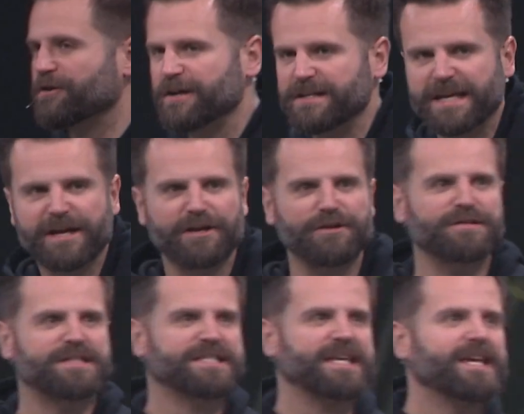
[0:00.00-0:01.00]
good to hear you
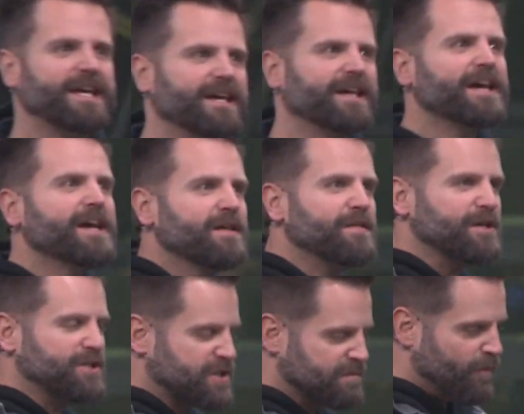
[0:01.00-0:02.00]
singing
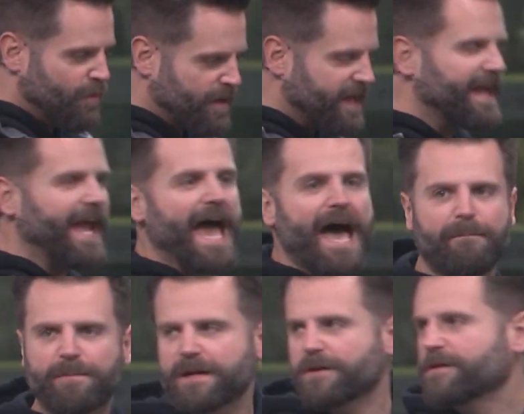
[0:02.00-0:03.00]
this morning.
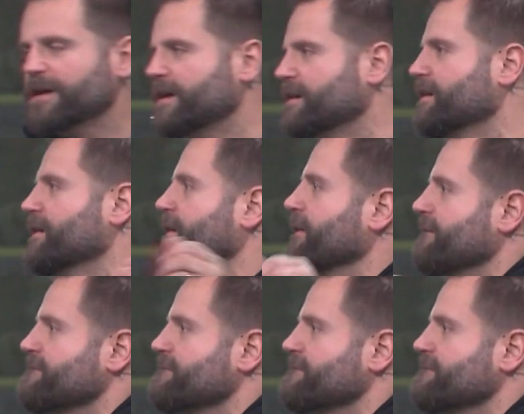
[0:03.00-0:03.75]
Happy New Year.